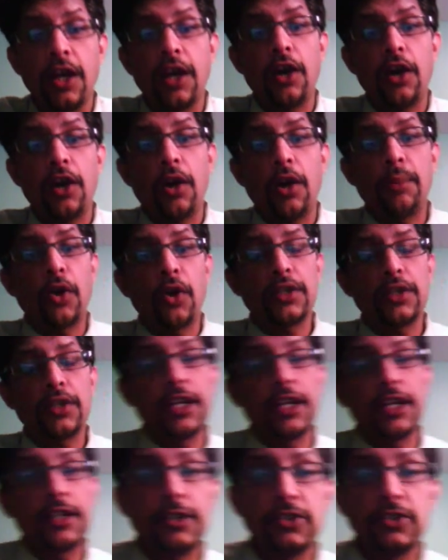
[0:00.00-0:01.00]

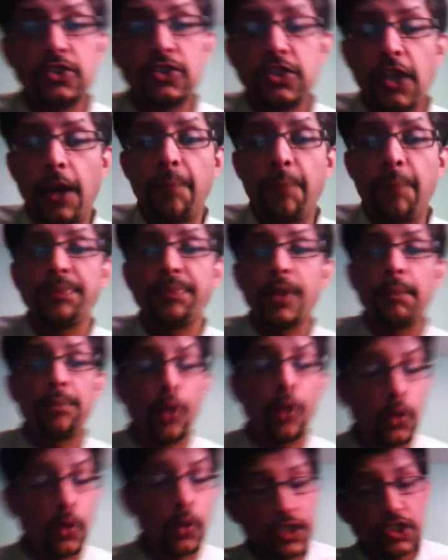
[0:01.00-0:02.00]
about England's
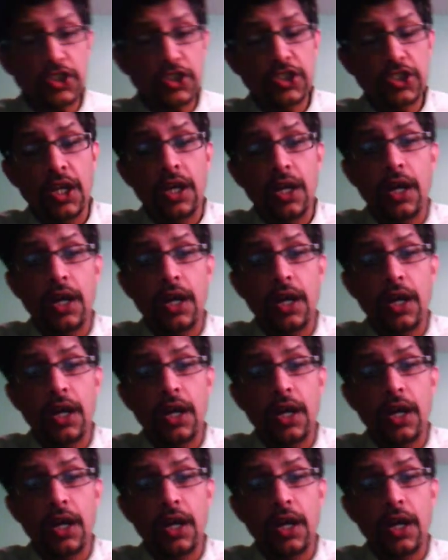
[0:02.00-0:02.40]
progress